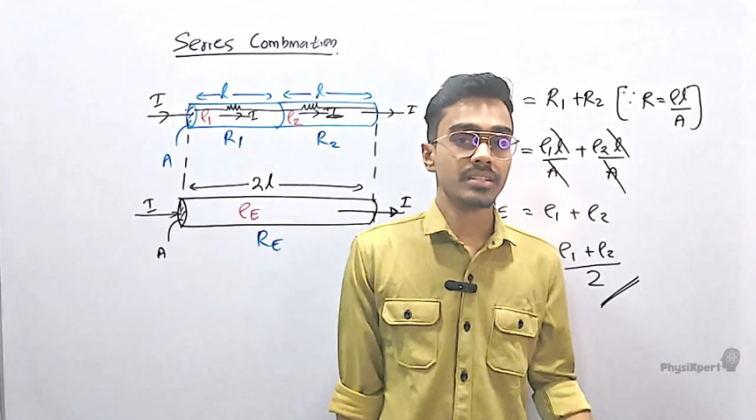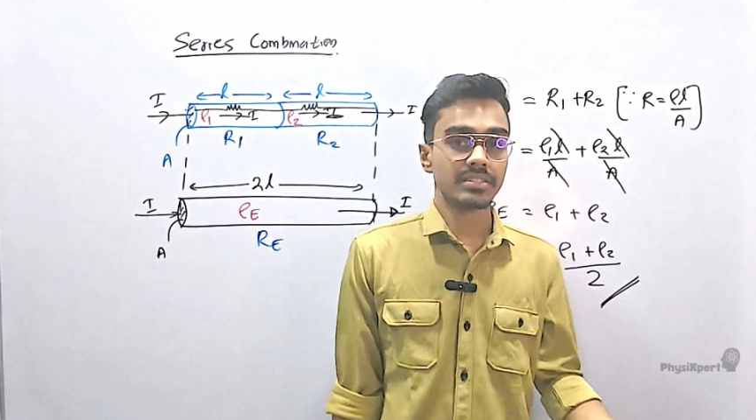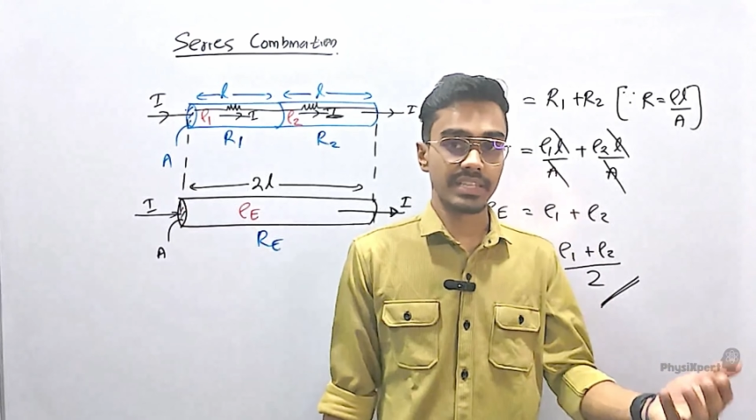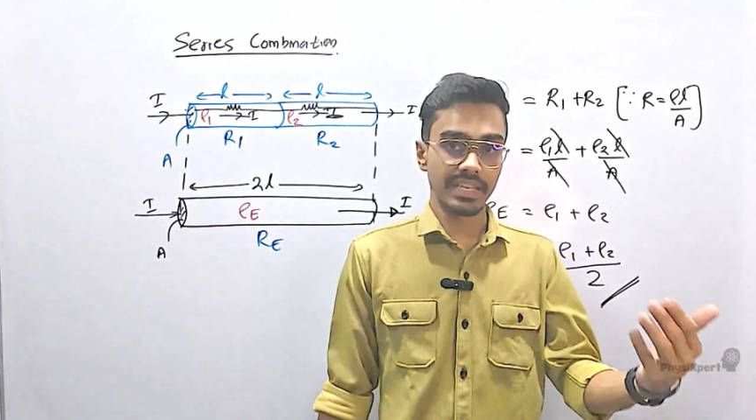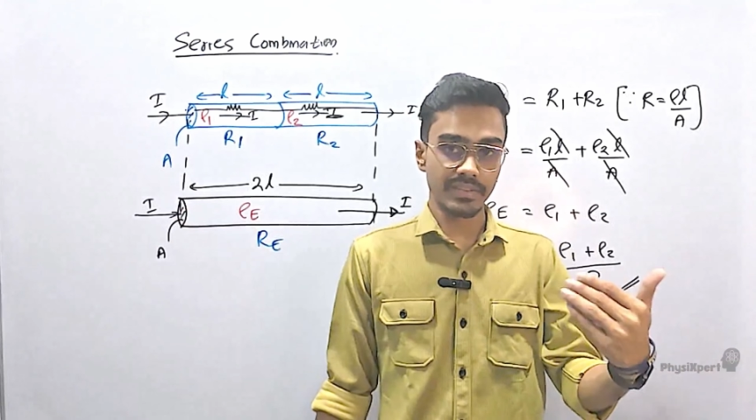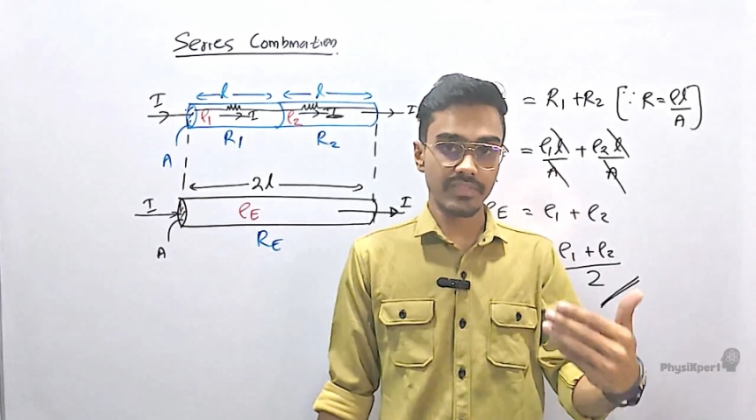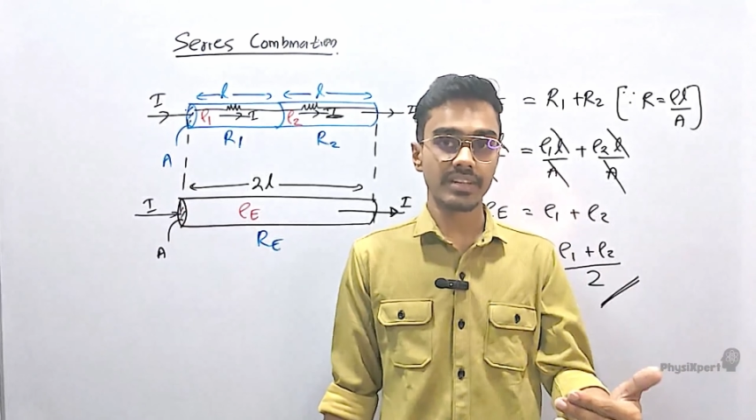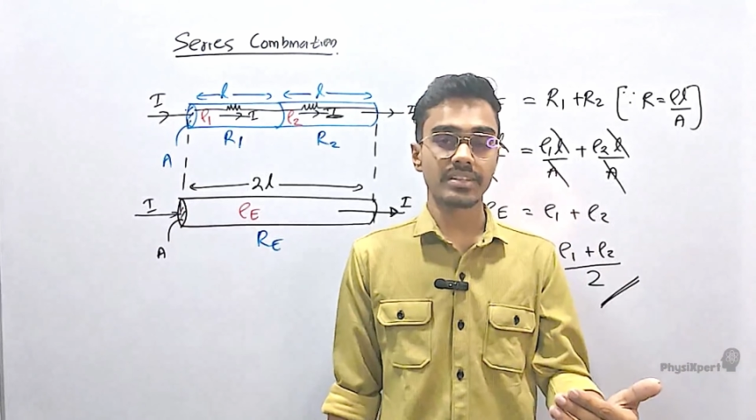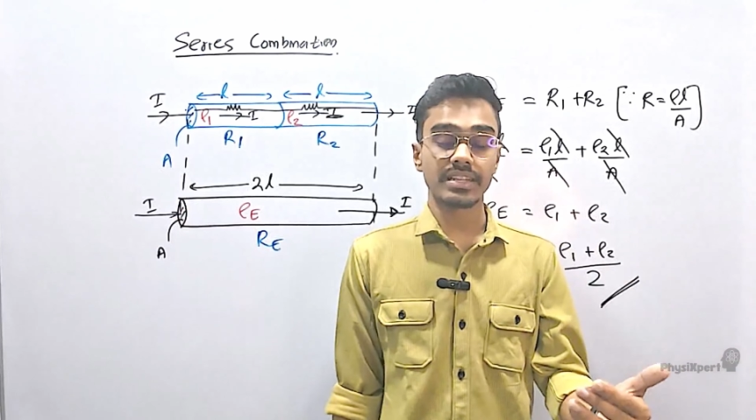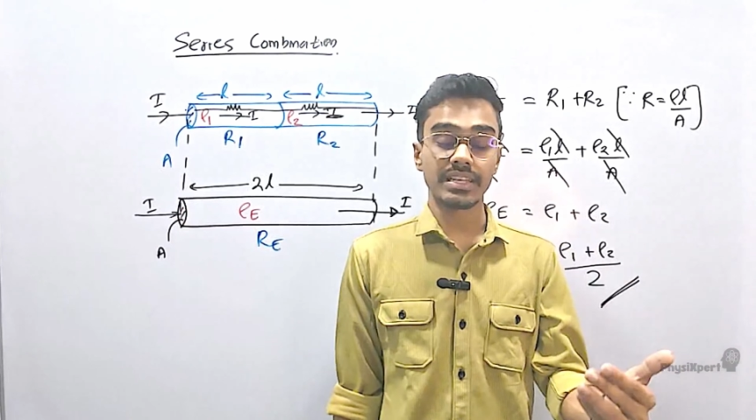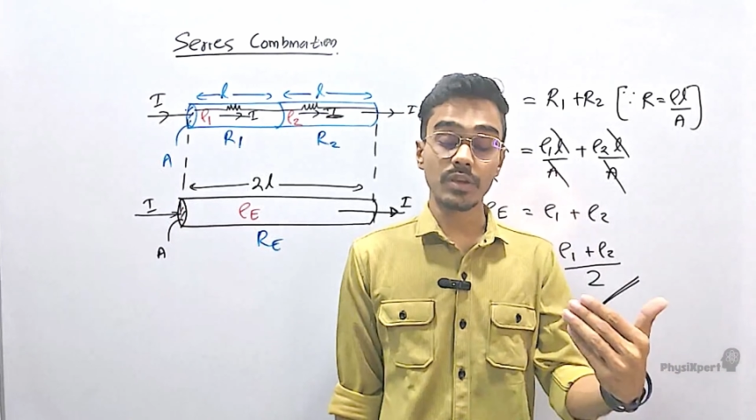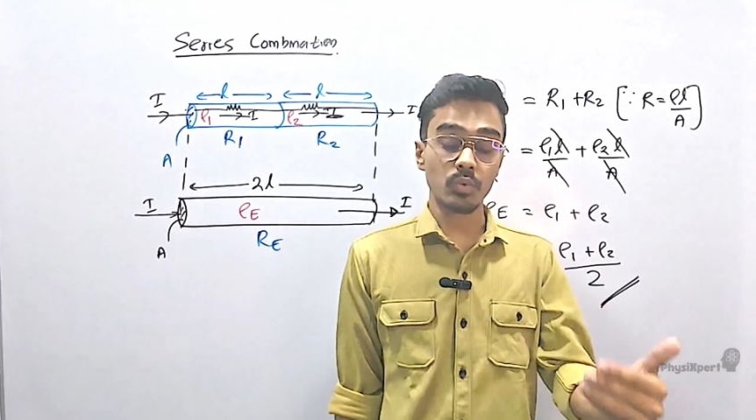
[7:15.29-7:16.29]
the
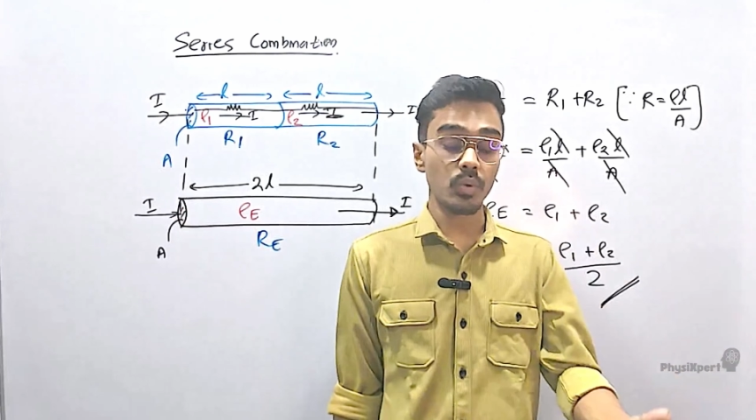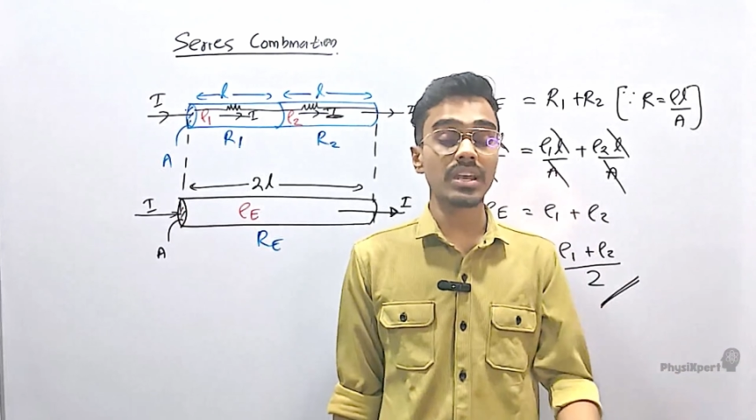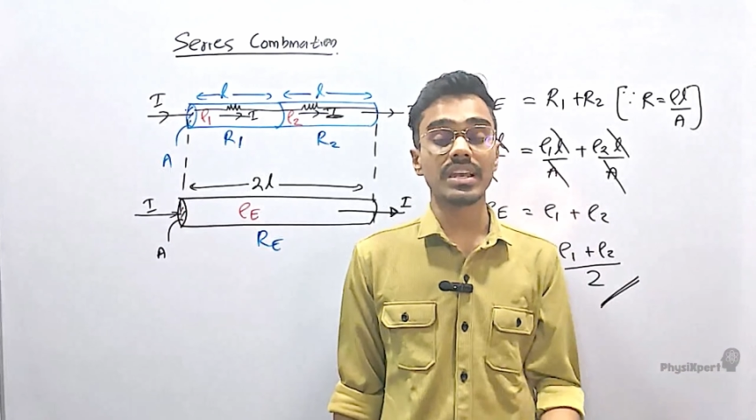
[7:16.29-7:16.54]
equal